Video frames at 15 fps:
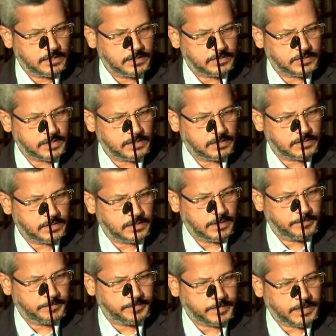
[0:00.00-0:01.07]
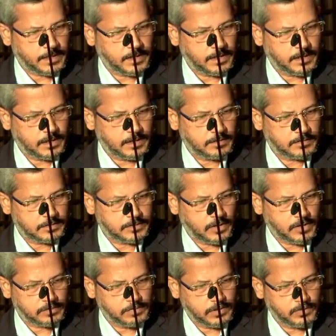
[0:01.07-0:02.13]
distinct
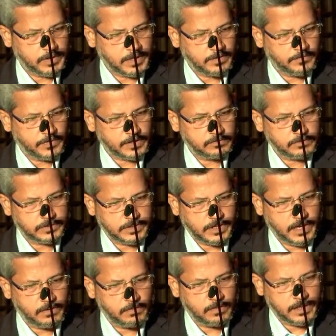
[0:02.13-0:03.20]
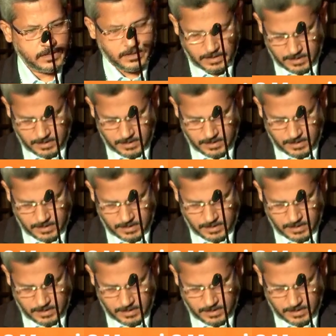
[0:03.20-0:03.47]
dark ballooning effect, which gave way